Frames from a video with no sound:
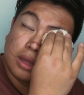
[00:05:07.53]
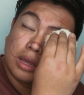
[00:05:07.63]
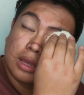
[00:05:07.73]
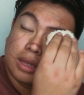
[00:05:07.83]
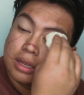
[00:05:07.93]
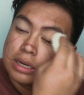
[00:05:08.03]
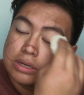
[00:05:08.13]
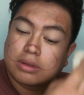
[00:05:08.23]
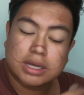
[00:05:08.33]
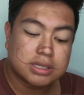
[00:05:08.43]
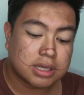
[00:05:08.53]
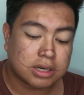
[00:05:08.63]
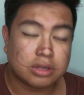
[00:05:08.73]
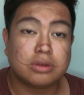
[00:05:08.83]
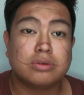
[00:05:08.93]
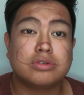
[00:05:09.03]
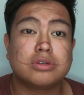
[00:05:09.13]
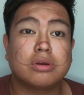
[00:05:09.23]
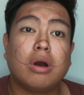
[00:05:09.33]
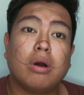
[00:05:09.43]
And you guys can use
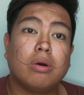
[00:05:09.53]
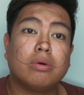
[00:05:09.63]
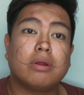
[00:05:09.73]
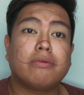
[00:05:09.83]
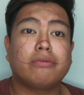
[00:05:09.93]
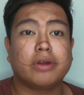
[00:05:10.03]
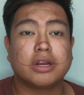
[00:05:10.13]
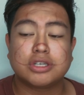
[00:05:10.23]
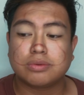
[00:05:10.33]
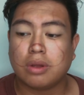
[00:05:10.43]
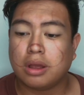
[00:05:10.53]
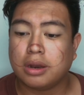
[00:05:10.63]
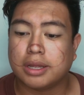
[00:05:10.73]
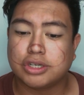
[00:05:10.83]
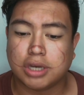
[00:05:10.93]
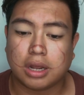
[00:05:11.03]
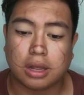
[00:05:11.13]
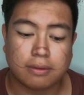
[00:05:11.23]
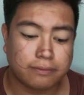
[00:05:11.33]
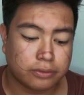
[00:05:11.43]
the code FRANCHWAN at
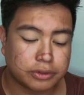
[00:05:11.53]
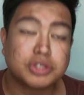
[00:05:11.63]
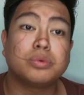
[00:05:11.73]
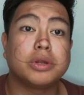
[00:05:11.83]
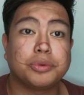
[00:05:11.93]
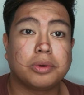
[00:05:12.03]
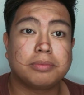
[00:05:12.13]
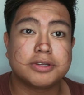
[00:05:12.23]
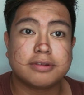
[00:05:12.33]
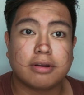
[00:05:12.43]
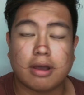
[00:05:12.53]
checkout for 21%